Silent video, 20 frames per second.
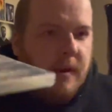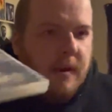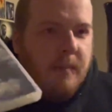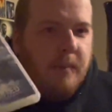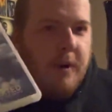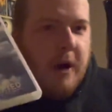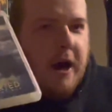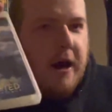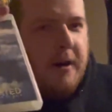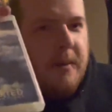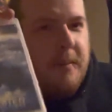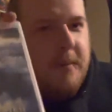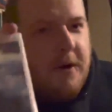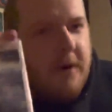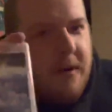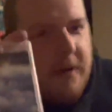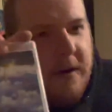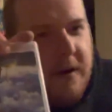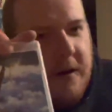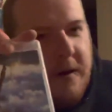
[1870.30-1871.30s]

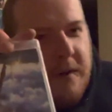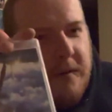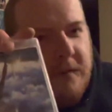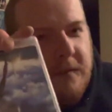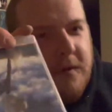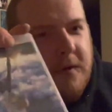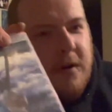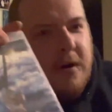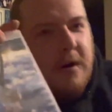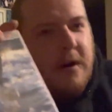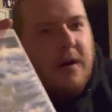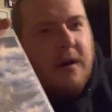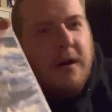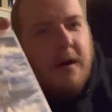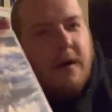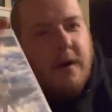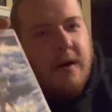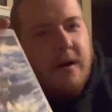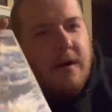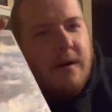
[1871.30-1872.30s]
Padma Inverted.